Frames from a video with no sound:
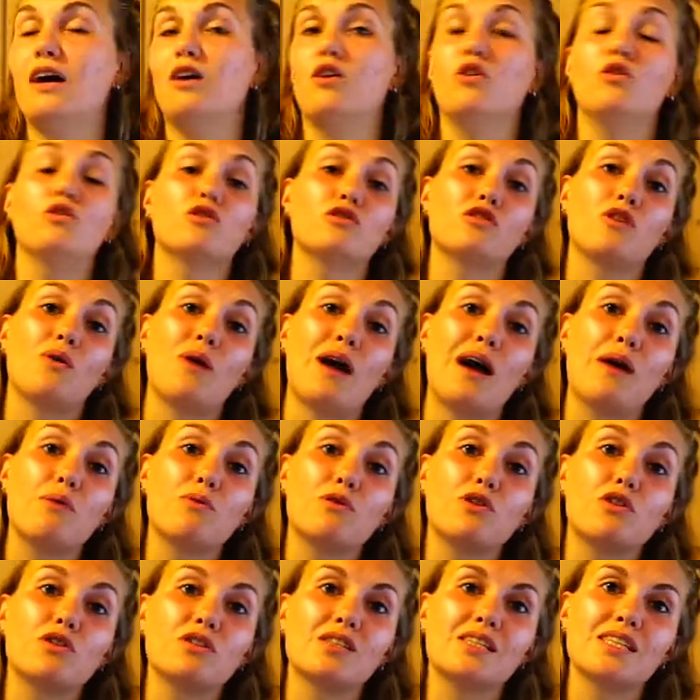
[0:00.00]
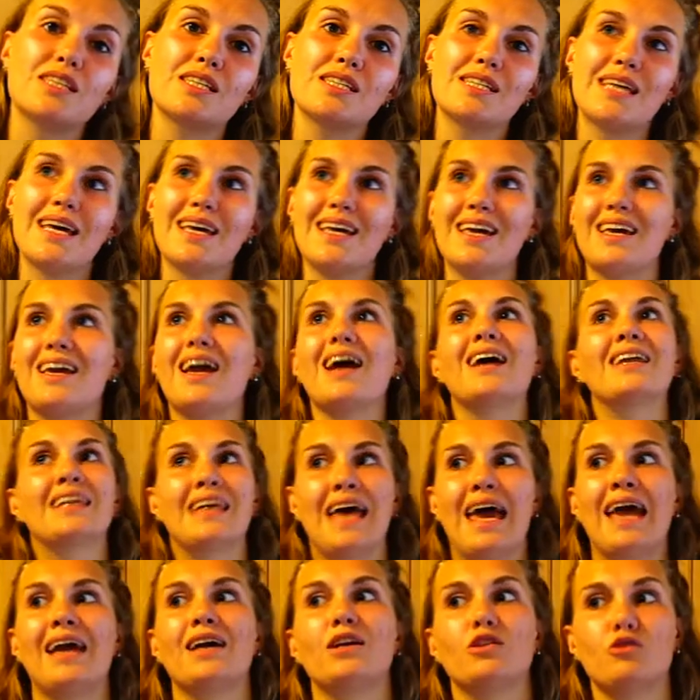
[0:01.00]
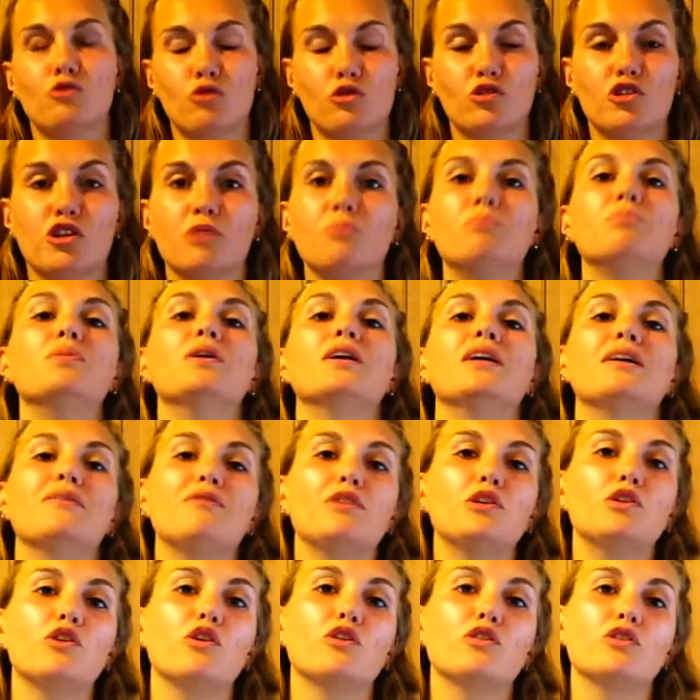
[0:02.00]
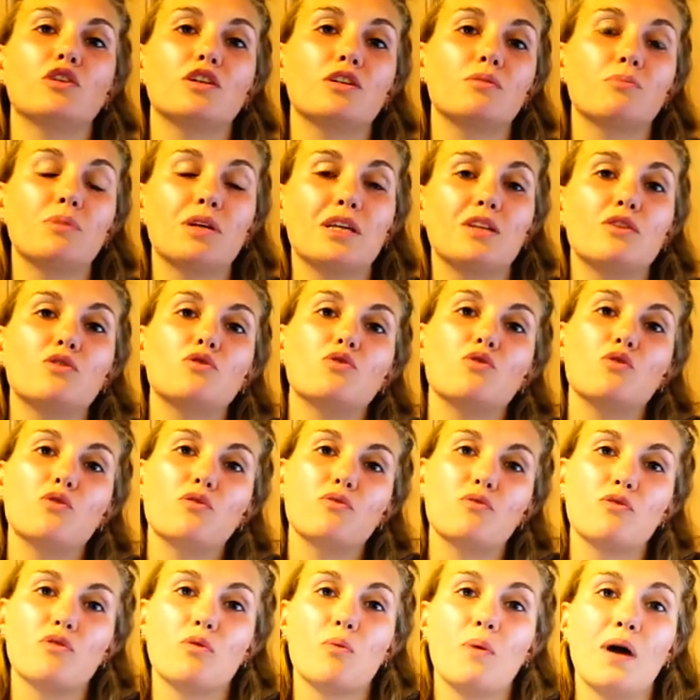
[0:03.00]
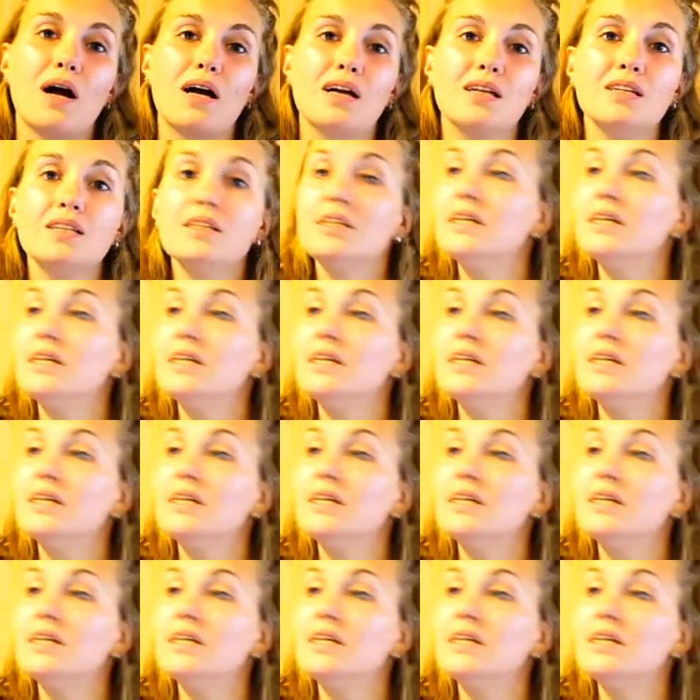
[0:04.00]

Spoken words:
Also, I would consider taking an extra jumper if you know you're gonna be in the north for a while.